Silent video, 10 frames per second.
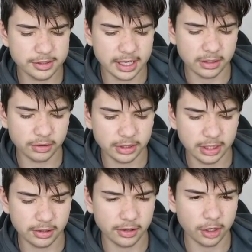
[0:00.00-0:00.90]
has had a good
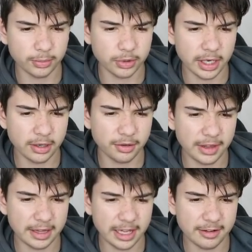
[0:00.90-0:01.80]
year, and Noble, I know
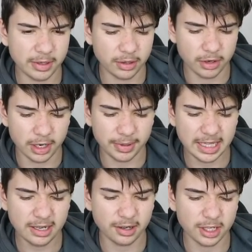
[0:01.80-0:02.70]
that they've been alright, but
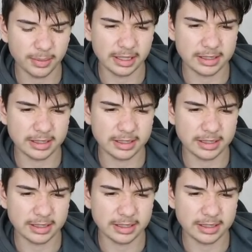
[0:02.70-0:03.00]
they're not going to be